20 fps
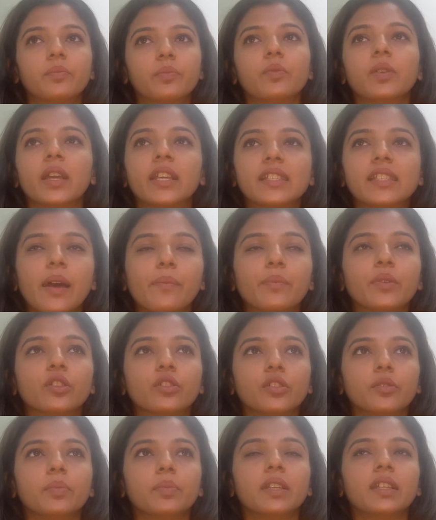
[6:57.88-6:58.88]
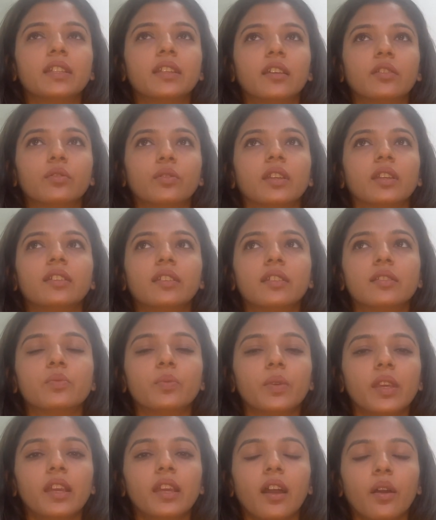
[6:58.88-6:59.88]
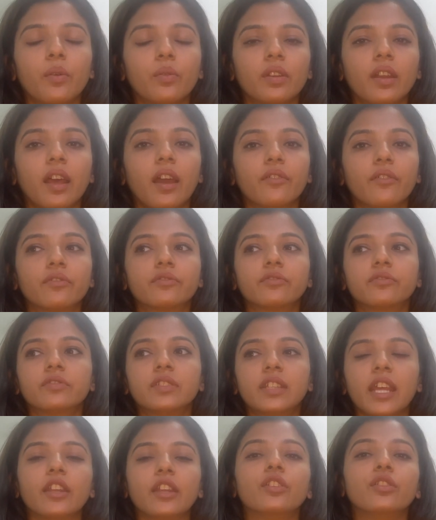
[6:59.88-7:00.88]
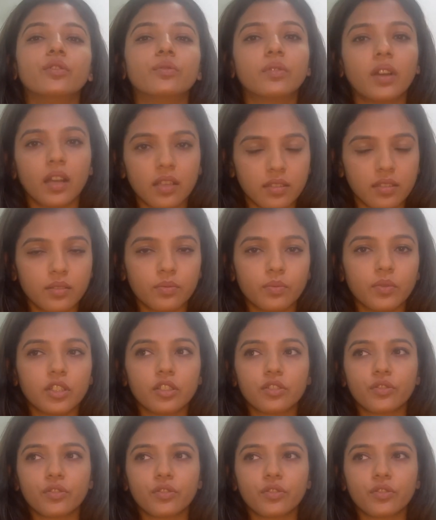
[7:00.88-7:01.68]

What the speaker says: Example could be that, okay, this week I would have 10 new customers,